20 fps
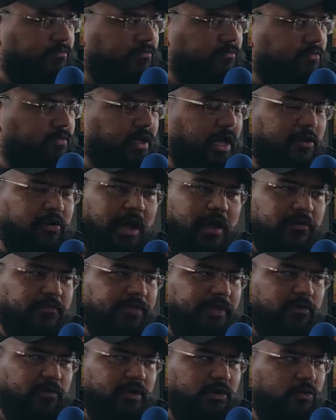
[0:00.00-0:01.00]
Yeah, I
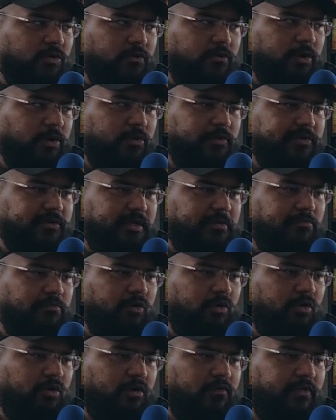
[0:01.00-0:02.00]
don't think we're going to see a
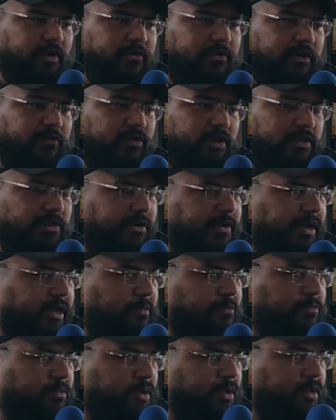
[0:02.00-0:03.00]
blowout victory for either
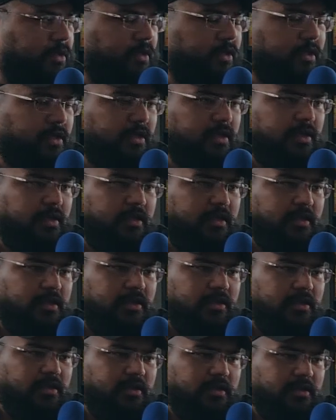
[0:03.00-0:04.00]
team. Yeah, for
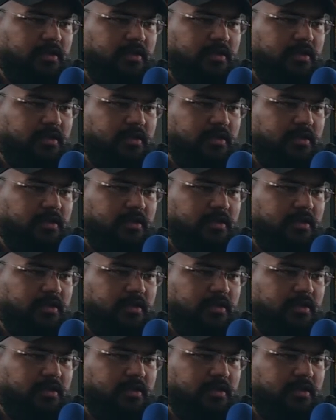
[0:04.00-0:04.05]
sure.